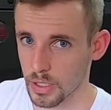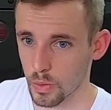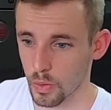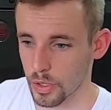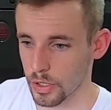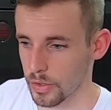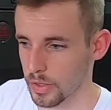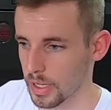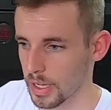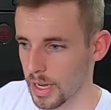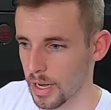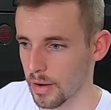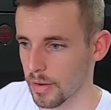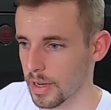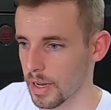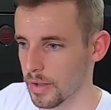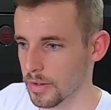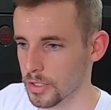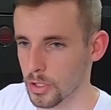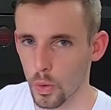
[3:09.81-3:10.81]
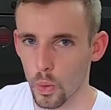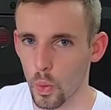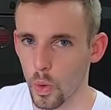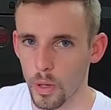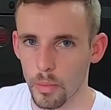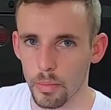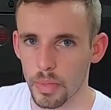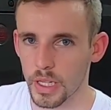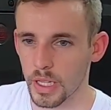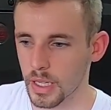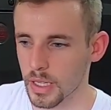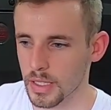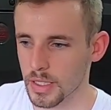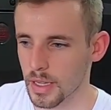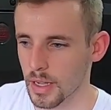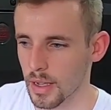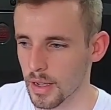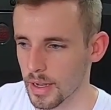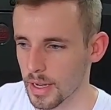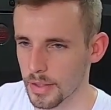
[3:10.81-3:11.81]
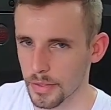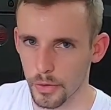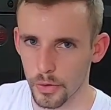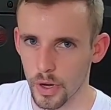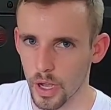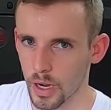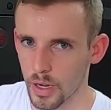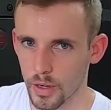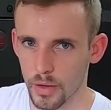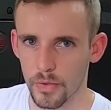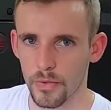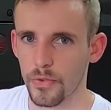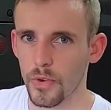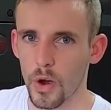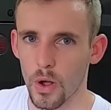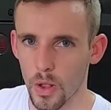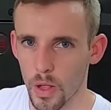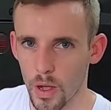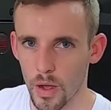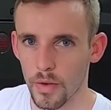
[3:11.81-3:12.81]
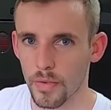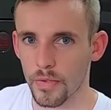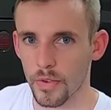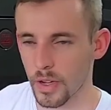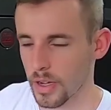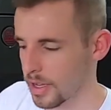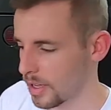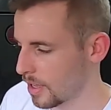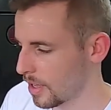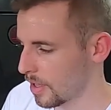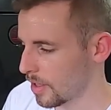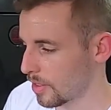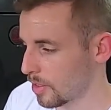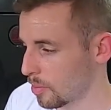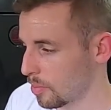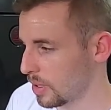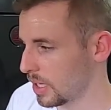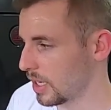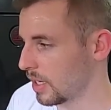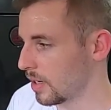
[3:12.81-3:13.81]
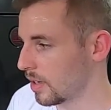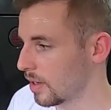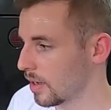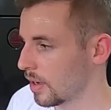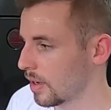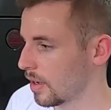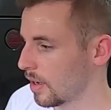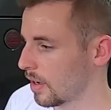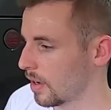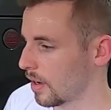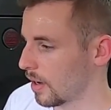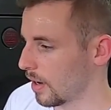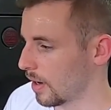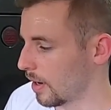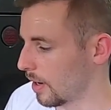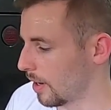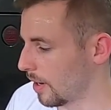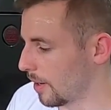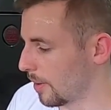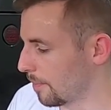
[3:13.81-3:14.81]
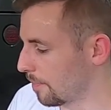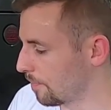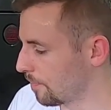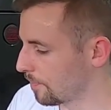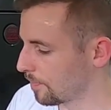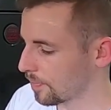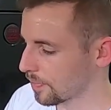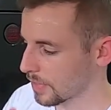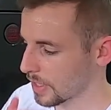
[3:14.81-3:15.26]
to where you can air down to 1 PSI and they're not going to fall off the bead. And